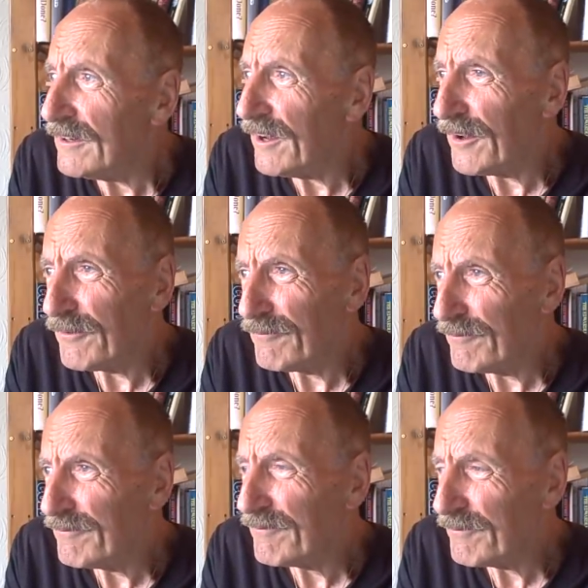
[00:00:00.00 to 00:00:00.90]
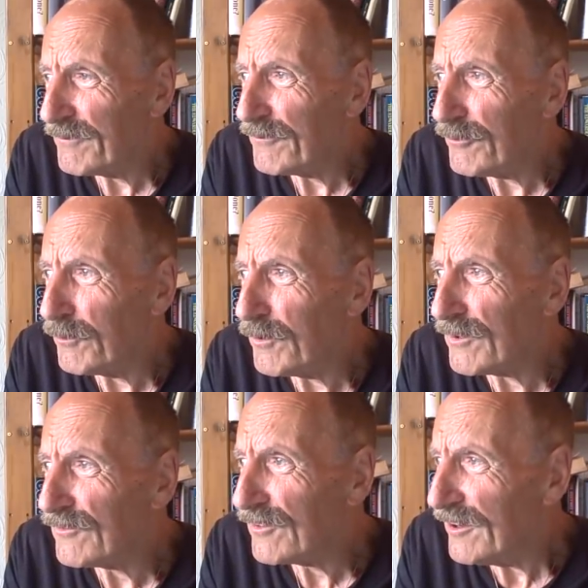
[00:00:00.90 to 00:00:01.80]
from
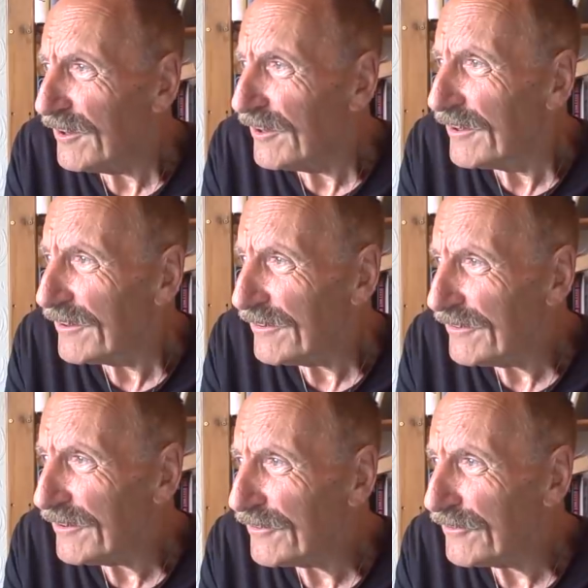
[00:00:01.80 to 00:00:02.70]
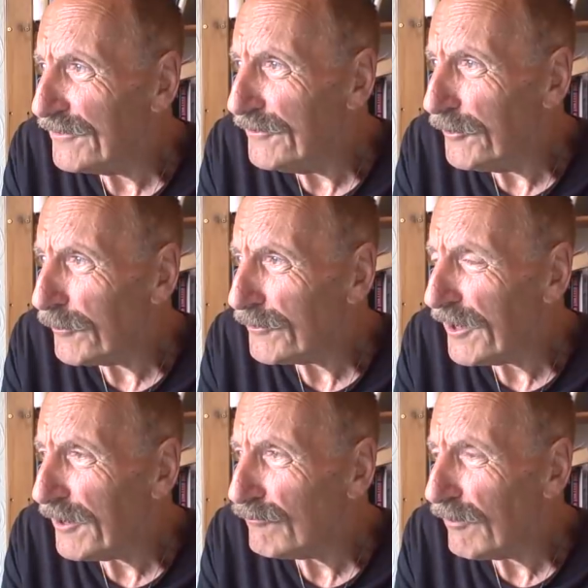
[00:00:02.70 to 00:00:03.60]
which it is not
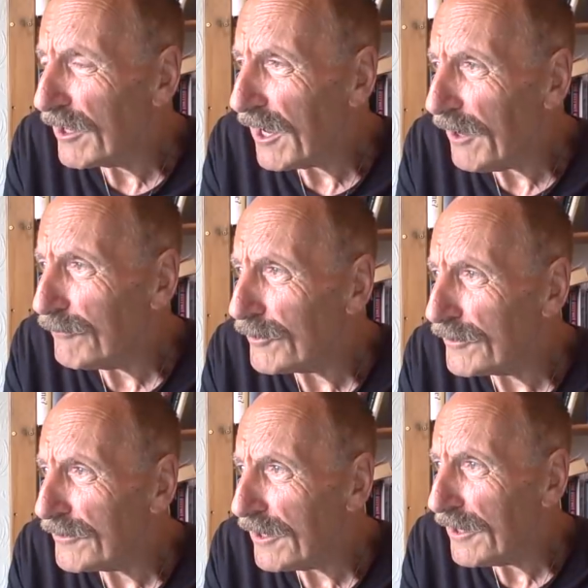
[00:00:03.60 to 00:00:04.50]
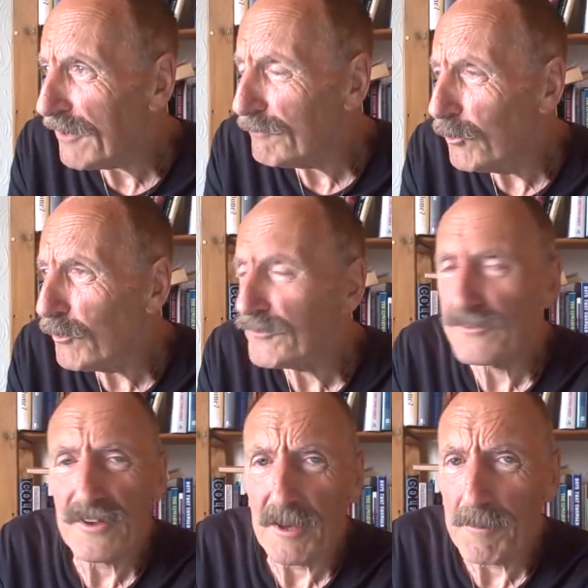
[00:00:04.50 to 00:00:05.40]
yet recovered. I'll have more to
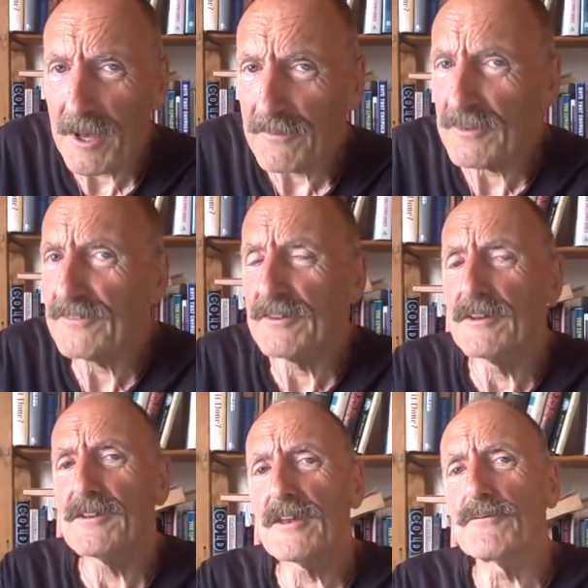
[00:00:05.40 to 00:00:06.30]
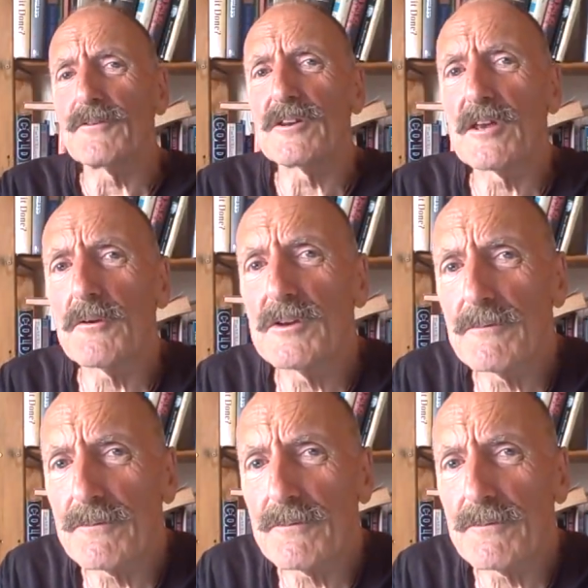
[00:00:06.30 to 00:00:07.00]
say about this in another video in the